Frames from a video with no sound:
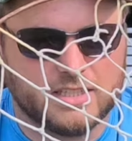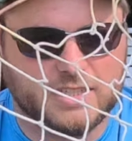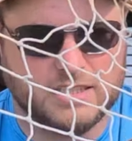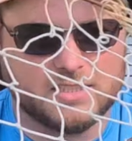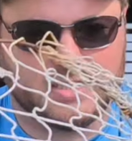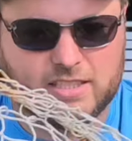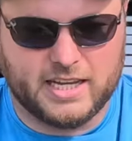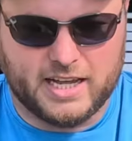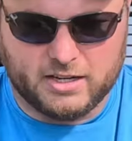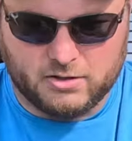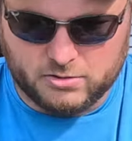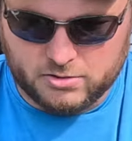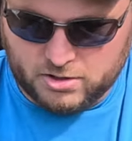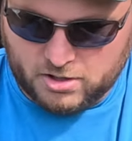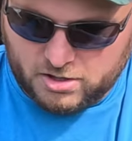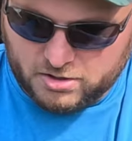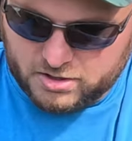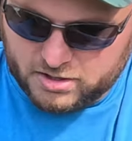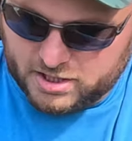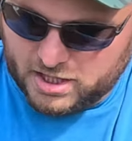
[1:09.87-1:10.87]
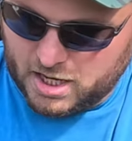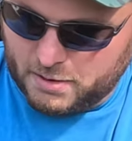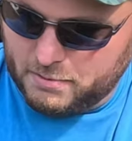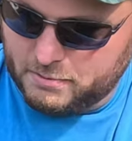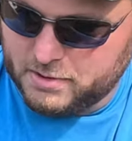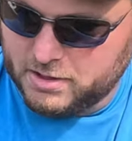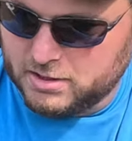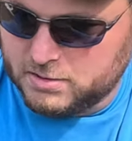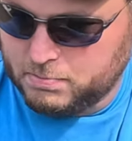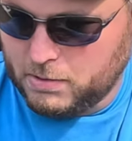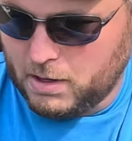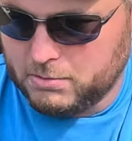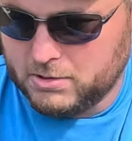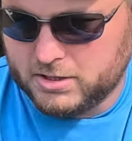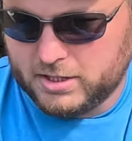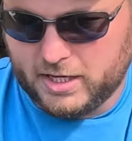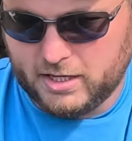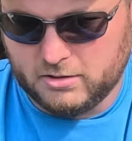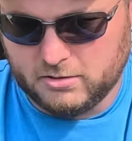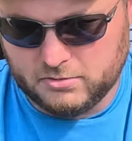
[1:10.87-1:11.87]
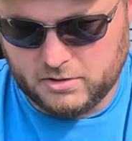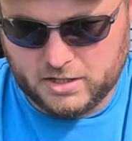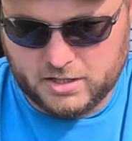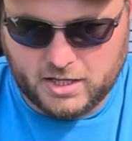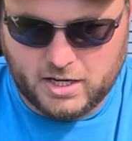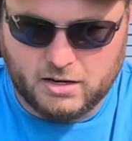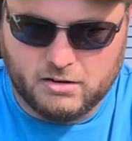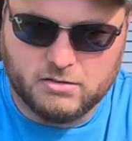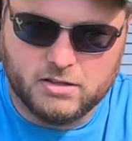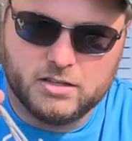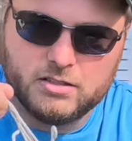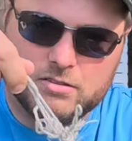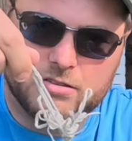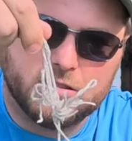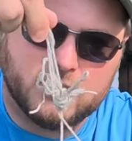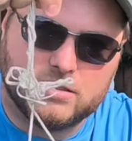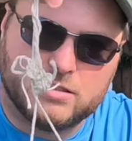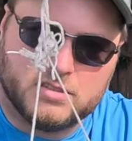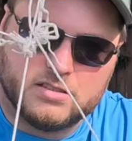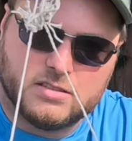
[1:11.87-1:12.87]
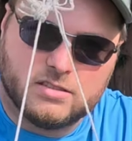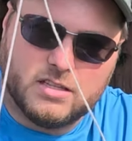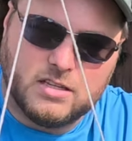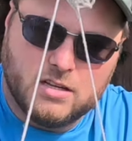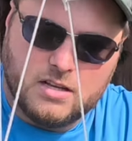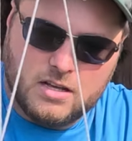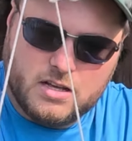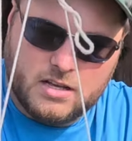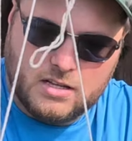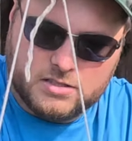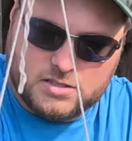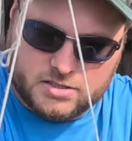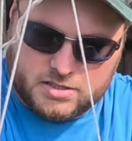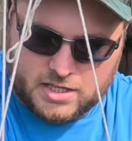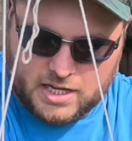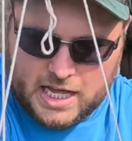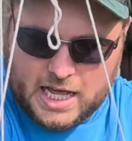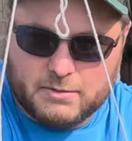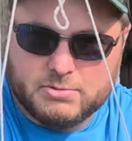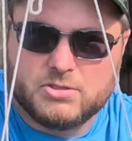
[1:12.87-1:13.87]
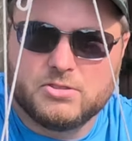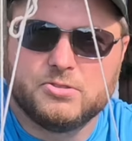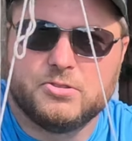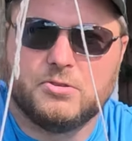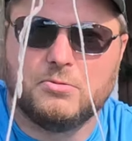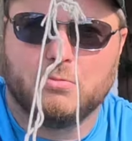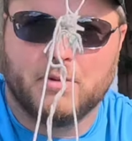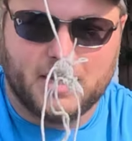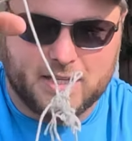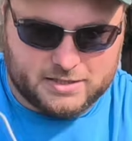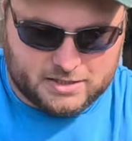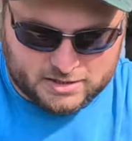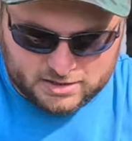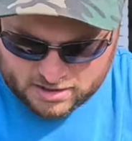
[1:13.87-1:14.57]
gets tangled all the time. I mean, it's probably tangled right now. Like, look at this. Just an absolute mess.